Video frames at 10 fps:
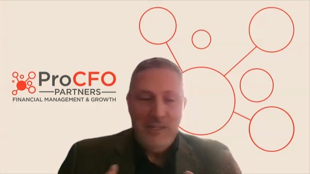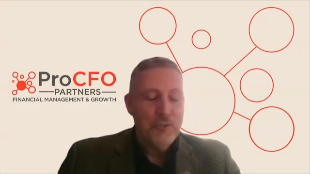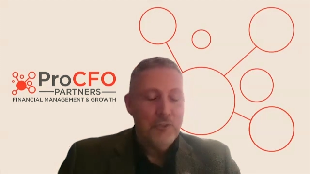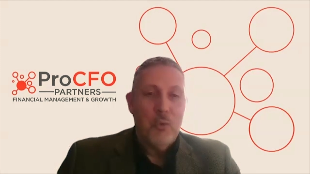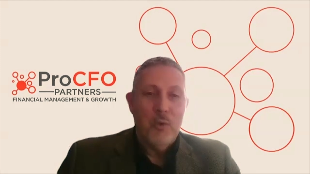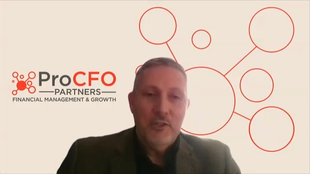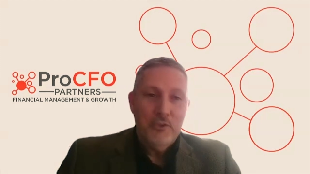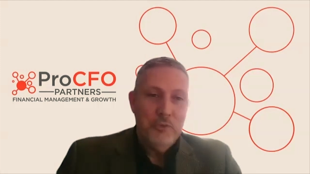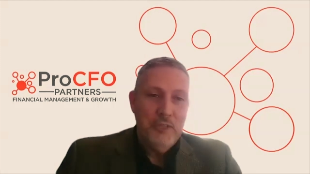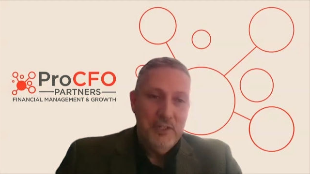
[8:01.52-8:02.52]
been here
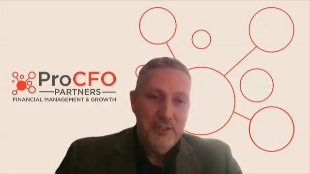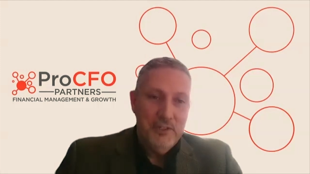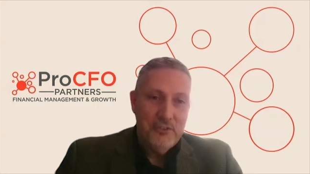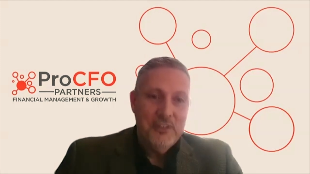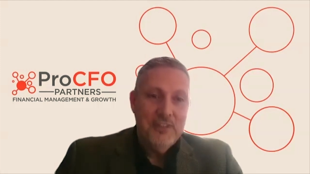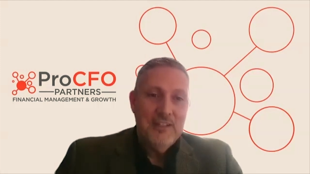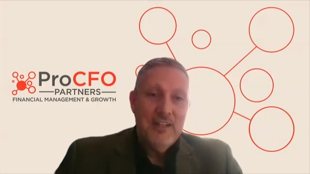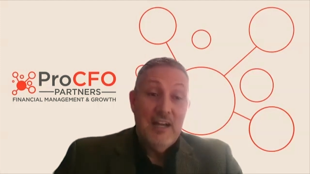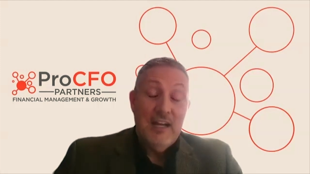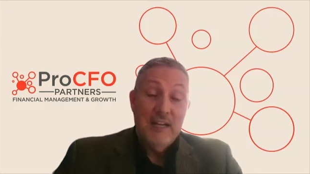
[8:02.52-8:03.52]
22 years.
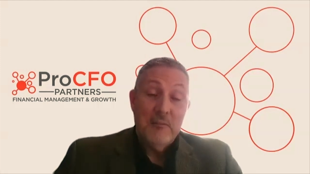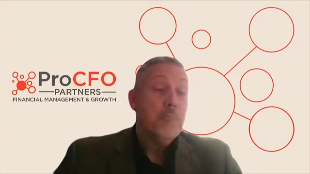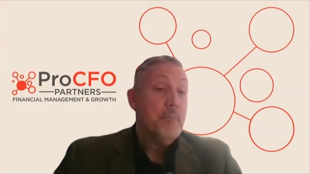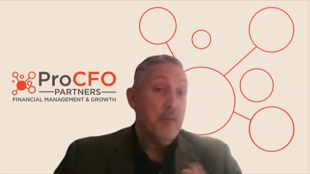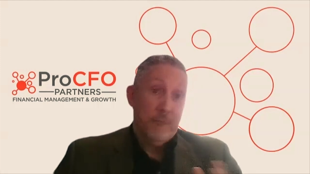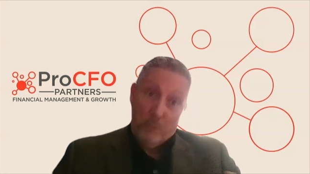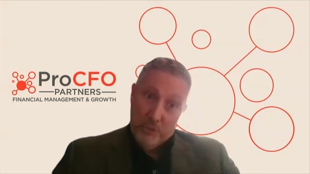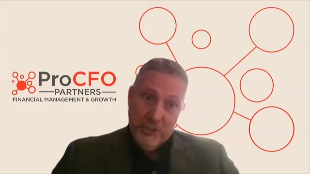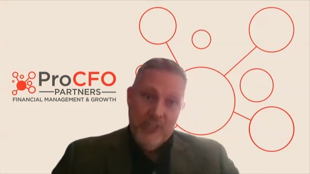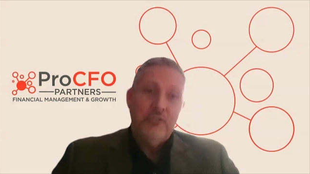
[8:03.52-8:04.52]
Been
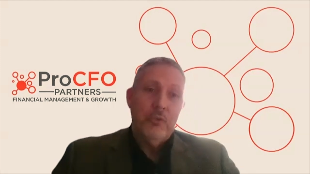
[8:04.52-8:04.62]
fortunate